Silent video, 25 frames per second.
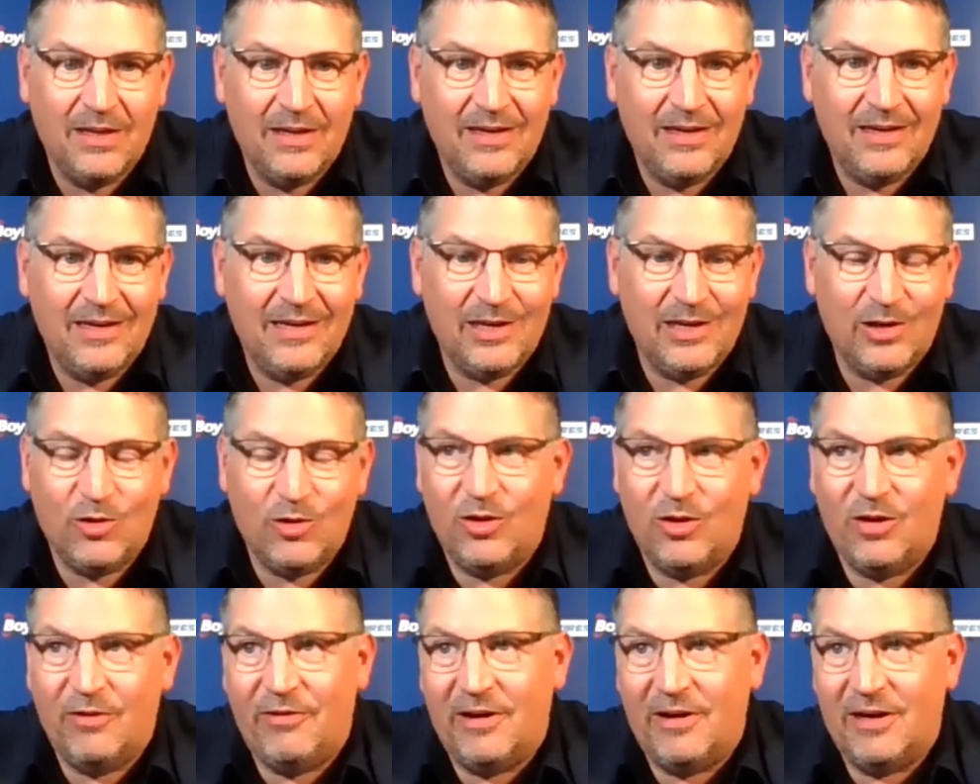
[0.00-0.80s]
You
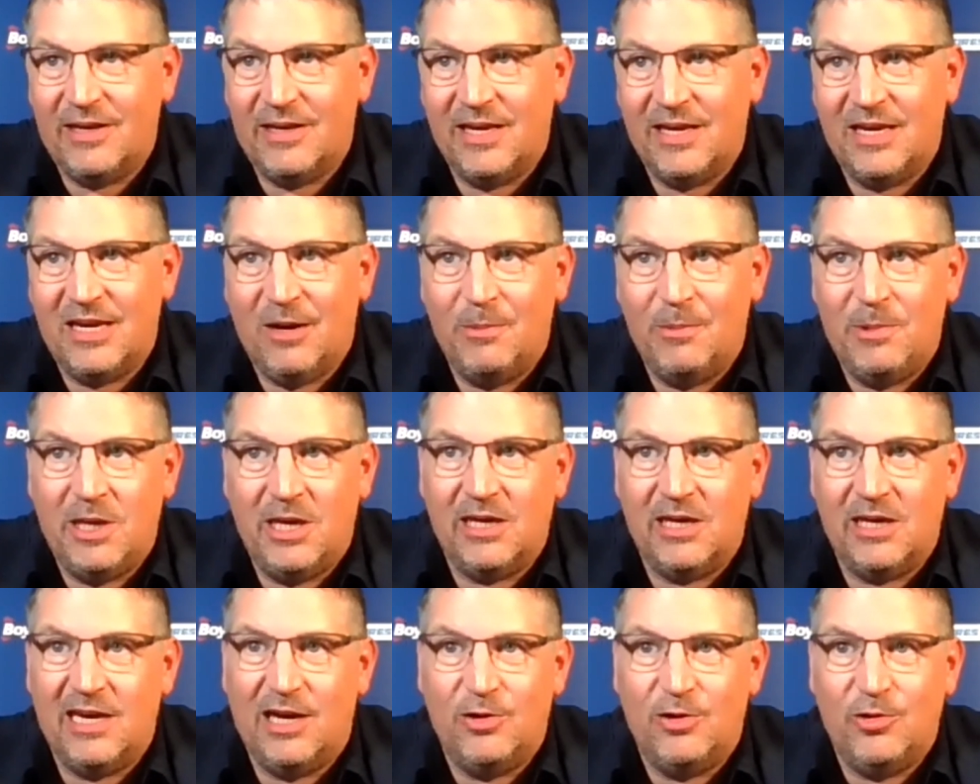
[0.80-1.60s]
know, if I can come here and
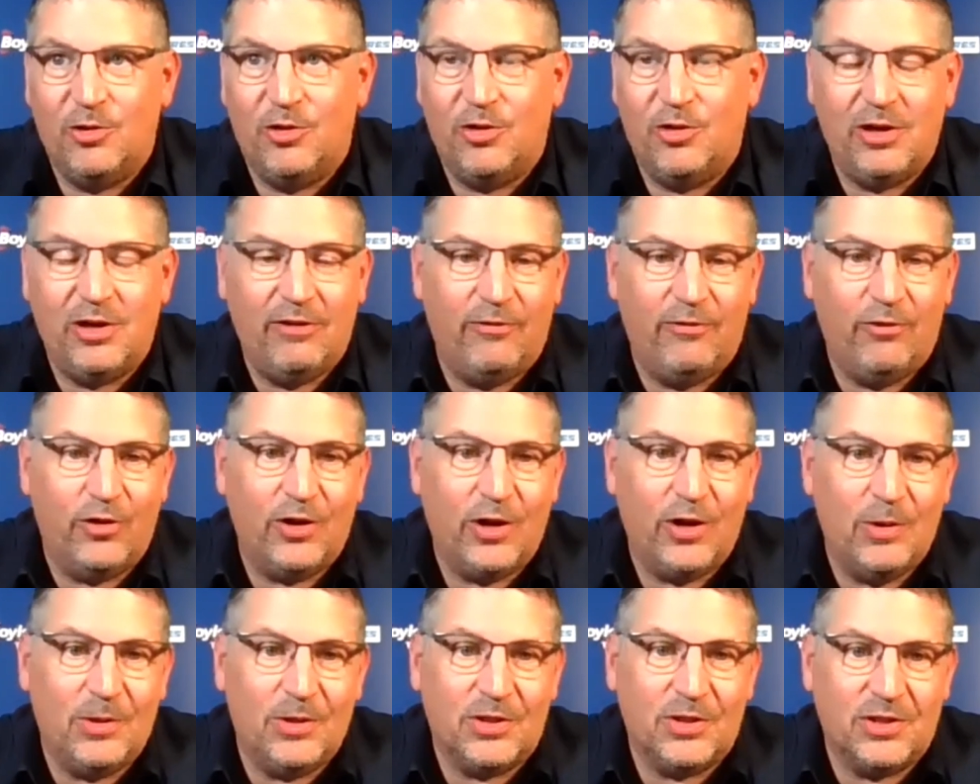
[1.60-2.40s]
get a good 3-4
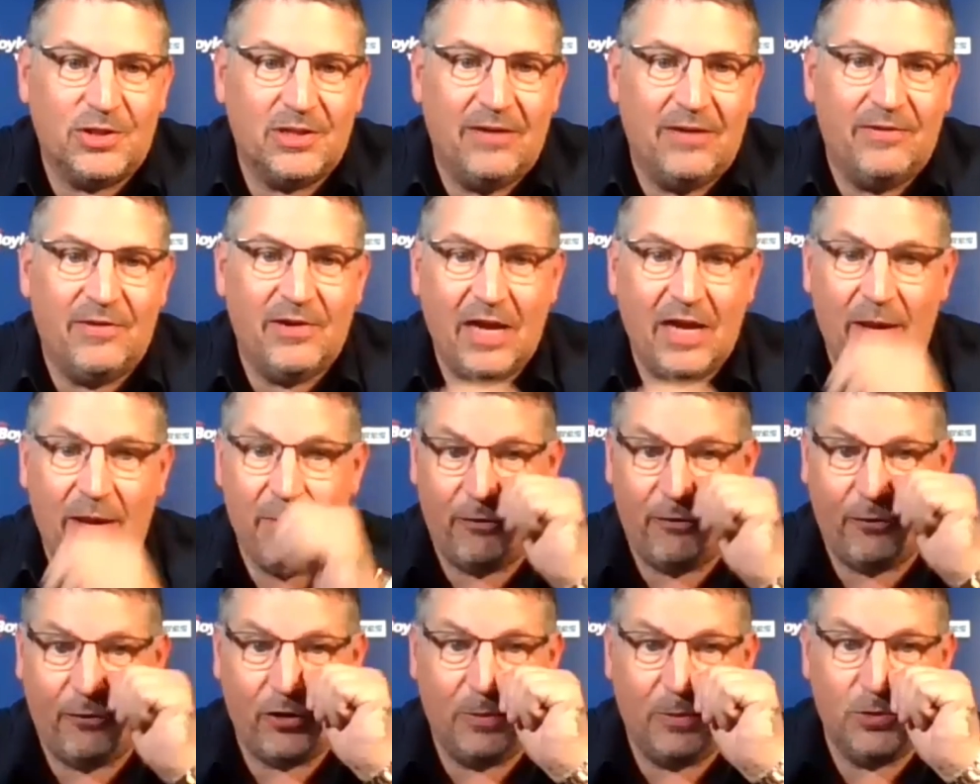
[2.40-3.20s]
hours every night
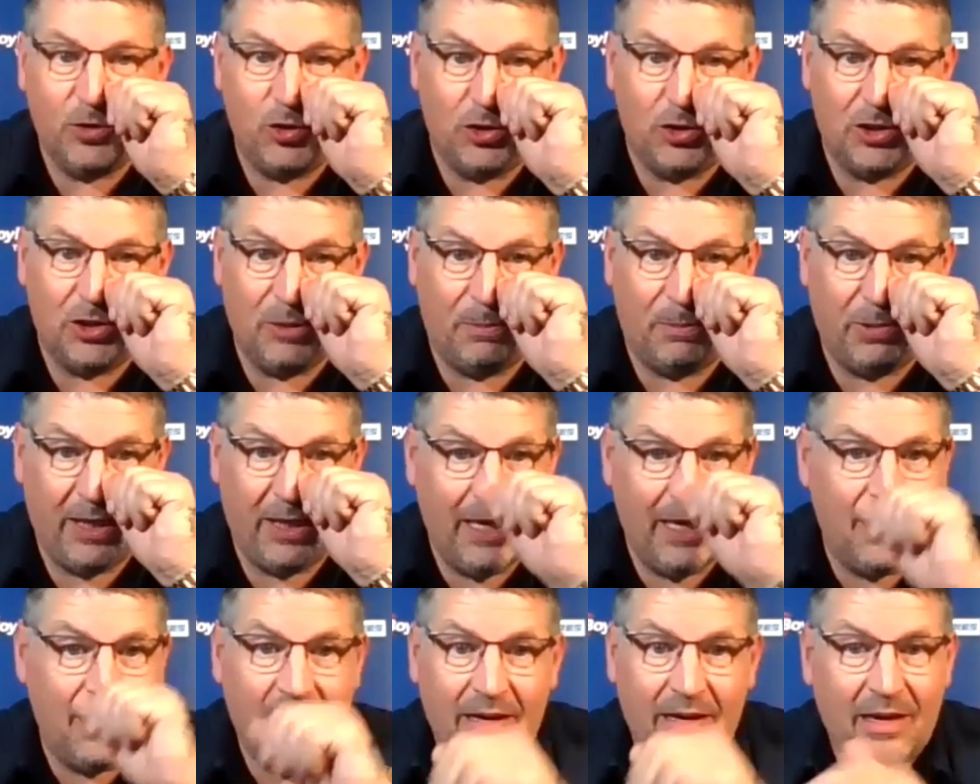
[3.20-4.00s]
before I'm due to play,
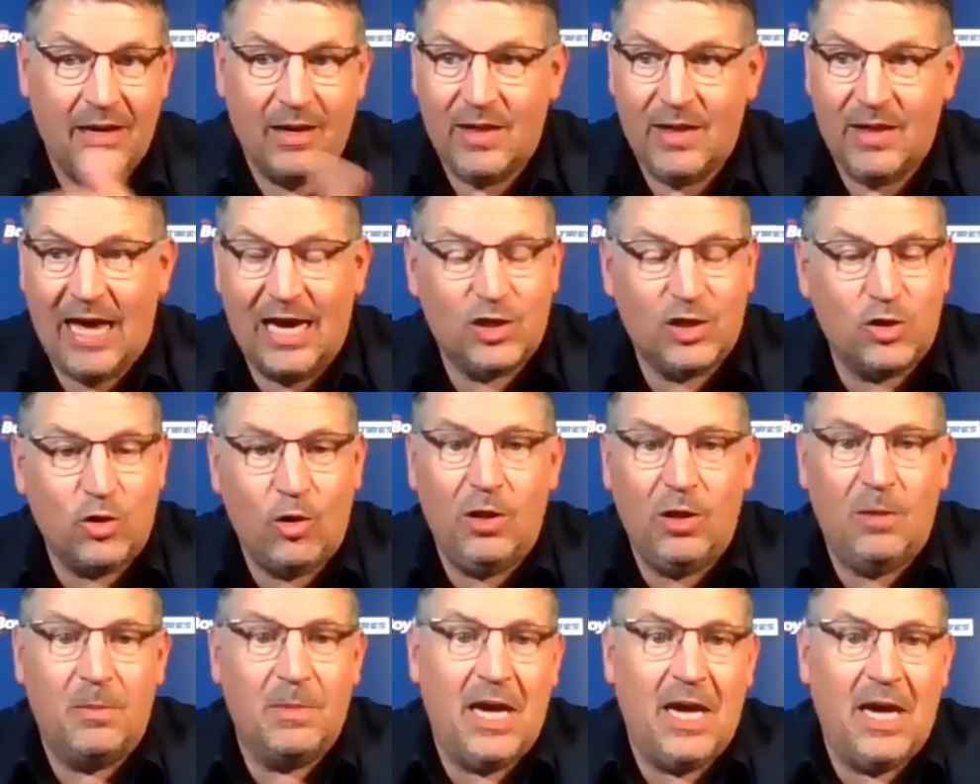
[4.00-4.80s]
that's
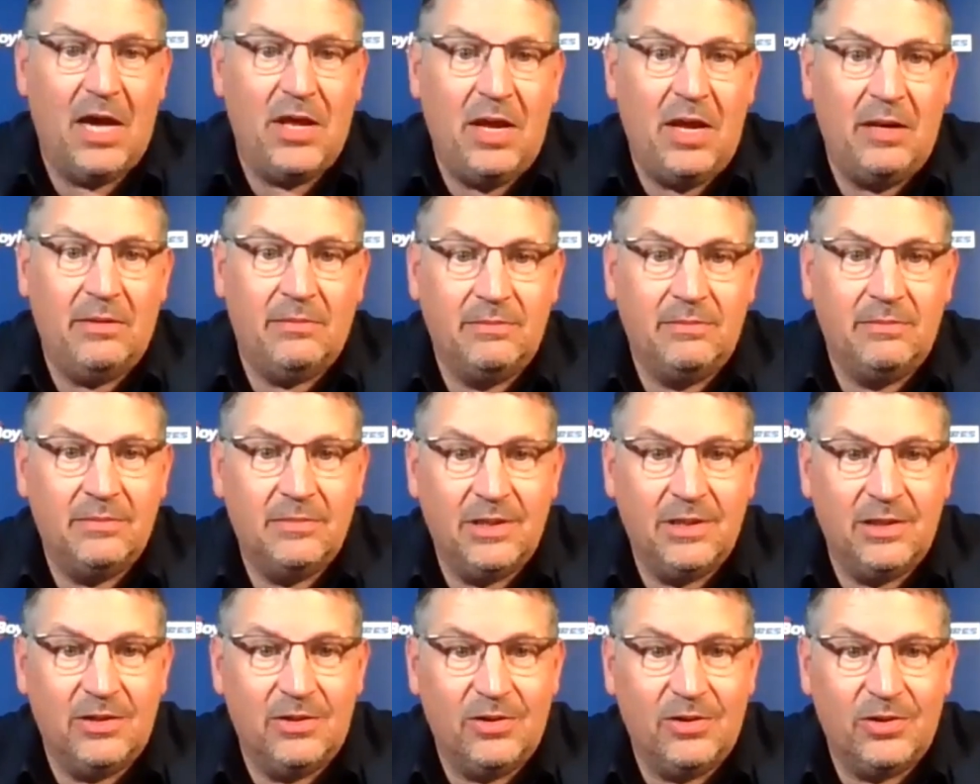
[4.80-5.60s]
all I'm getting in.
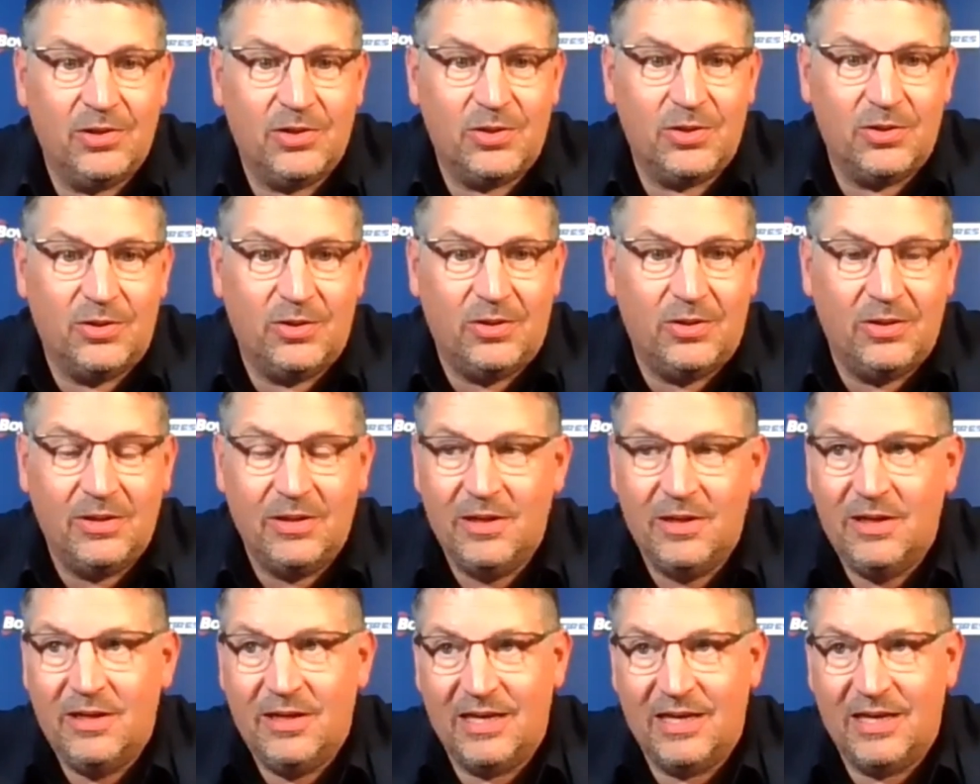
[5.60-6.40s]
You know, so
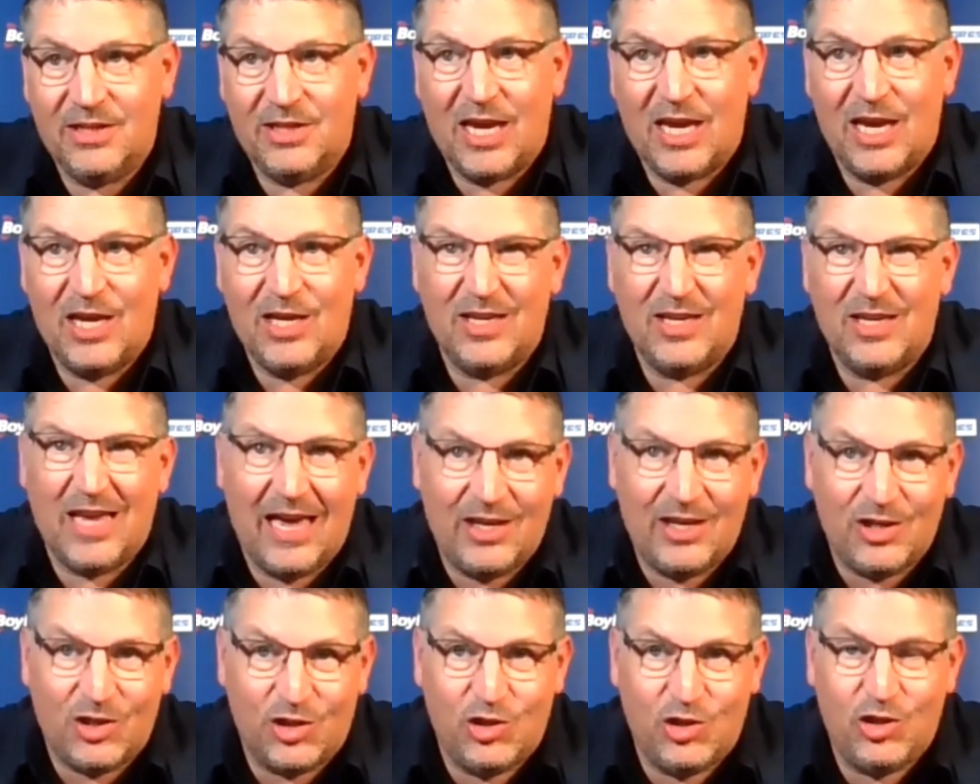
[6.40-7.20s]

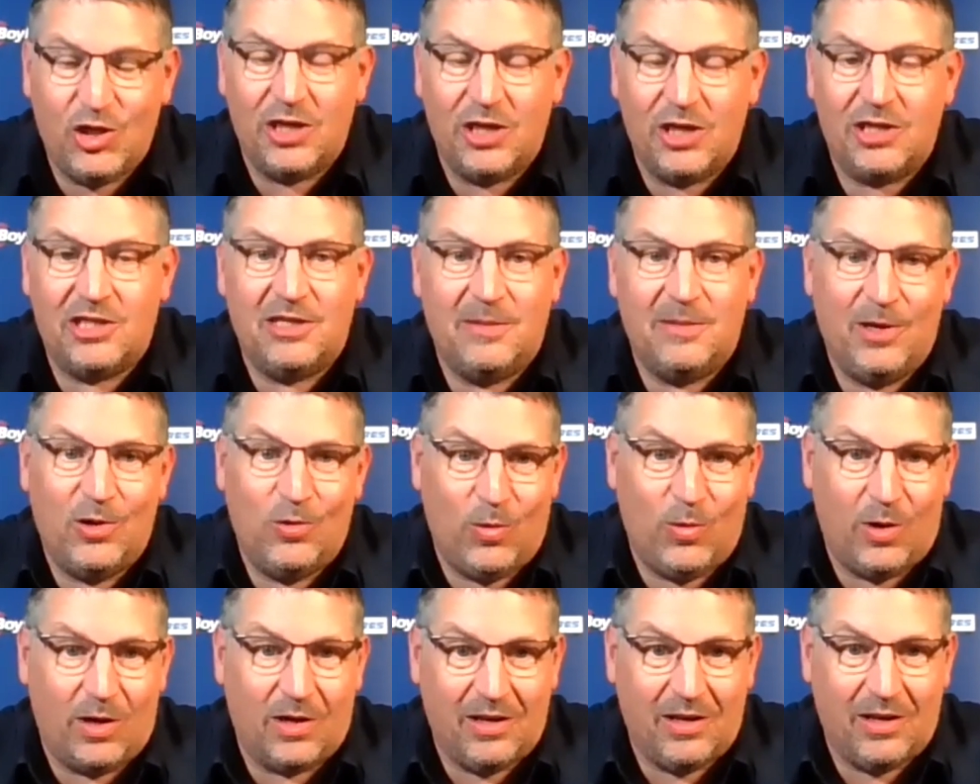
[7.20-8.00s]
it's just about
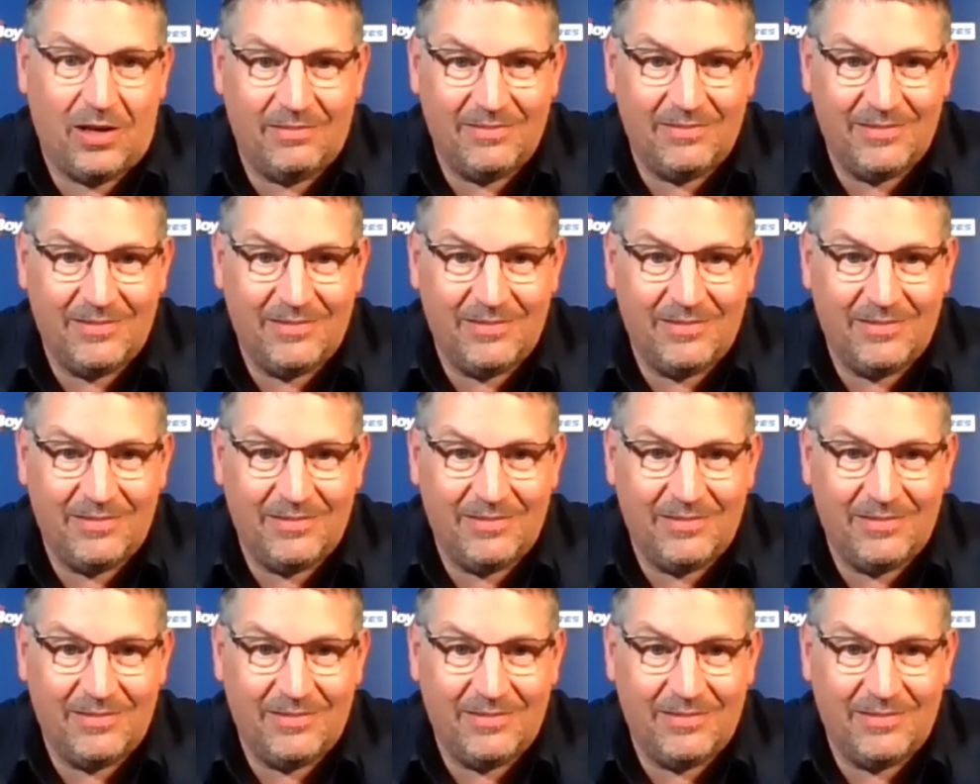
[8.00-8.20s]
working.